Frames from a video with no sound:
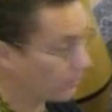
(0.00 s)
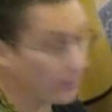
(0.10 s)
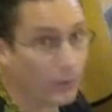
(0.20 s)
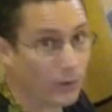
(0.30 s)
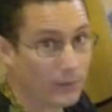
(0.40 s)
the
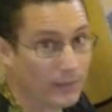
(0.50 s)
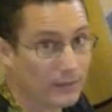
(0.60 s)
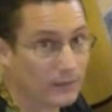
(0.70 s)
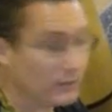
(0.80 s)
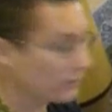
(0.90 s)
top and bottom
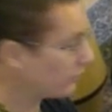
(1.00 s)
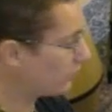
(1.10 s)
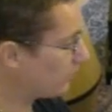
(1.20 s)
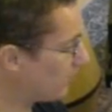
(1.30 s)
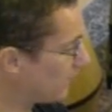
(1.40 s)
end
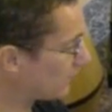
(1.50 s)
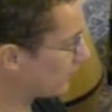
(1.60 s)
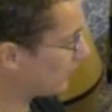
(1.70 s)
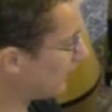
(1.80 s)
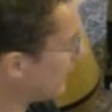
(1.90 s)
to match
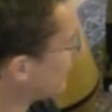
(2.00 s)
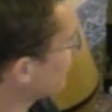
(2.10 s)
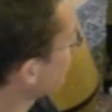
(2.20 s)
the key.